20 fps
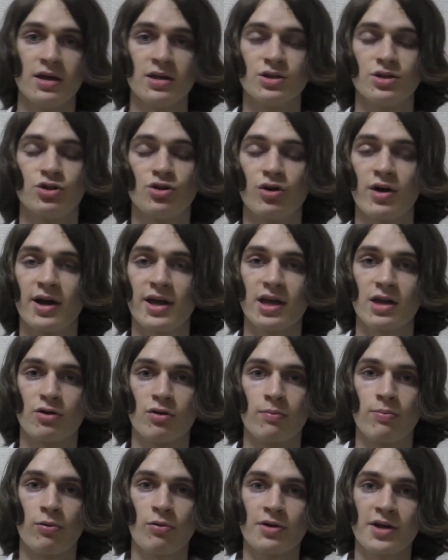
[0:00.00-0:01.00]
to try and get a
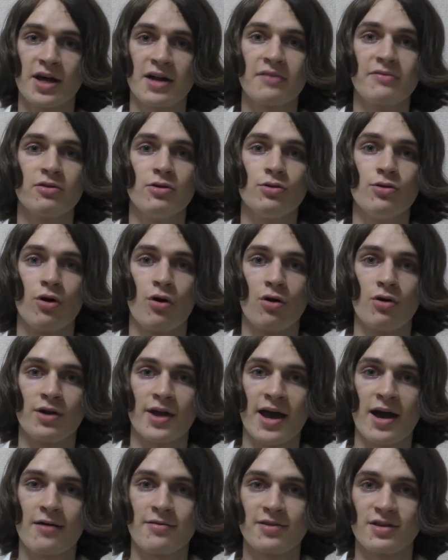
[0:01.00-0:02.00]
report out of you on
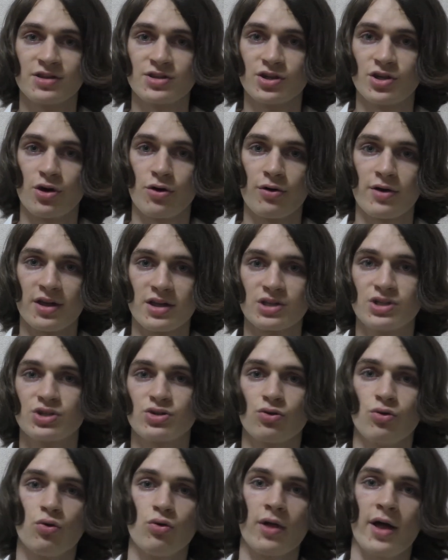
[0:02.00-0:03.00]
how things are going at
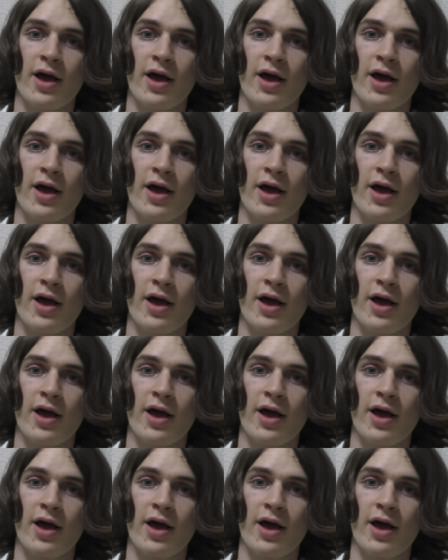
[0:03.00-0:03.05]
school,